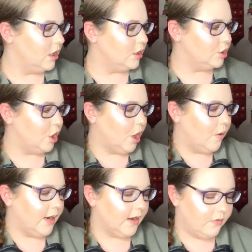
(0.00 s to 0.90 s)

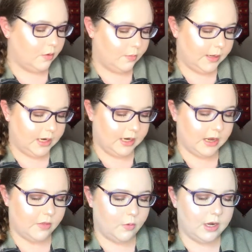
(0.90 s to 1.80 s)
So I definitely will be getting
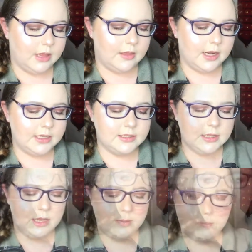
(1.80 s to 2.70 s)
another one. And the next
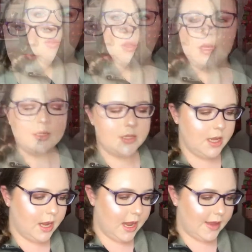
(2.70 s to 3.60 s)

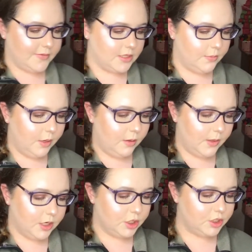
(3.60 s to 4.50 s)
thing I have is a Beauty
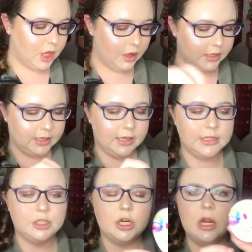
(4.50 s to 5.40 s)
Blender Solid
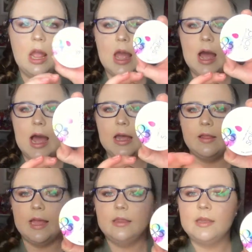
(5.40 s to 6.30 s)
Cleanser. I
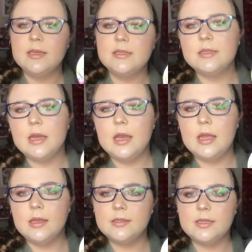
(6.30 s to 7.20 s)
like this.
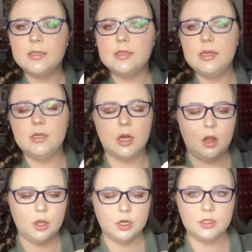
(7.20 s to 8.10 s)
It's
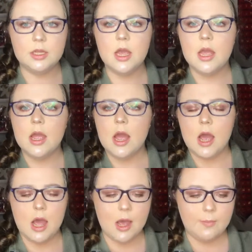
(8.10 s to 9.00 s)
$16.
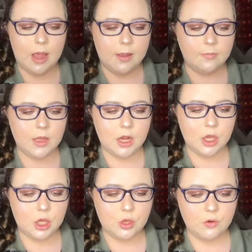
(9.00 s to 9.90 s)
I'm not a
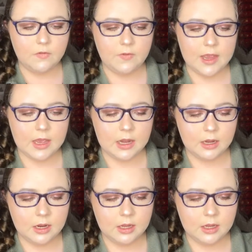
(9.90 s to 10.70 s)
huge fan